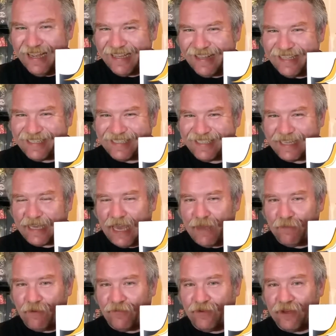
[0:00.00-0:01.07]
This is a
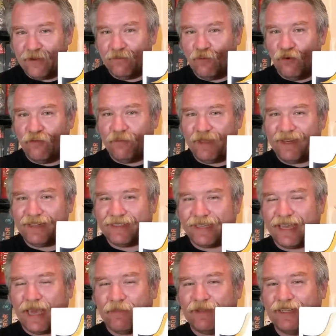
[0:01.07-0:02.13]
game of hidden movement, it's a
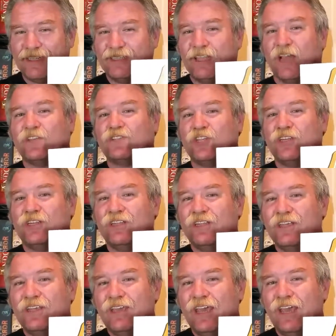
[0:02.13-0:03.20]
game of deduction,
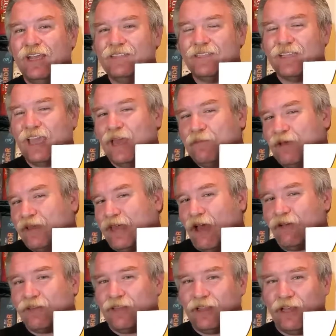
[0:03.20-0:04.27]
and it's a game of
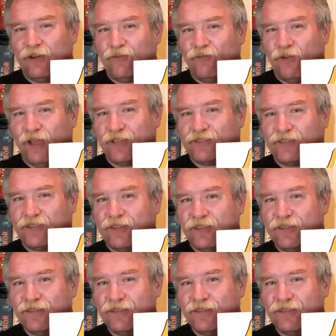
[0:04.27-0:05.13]
calculated risk.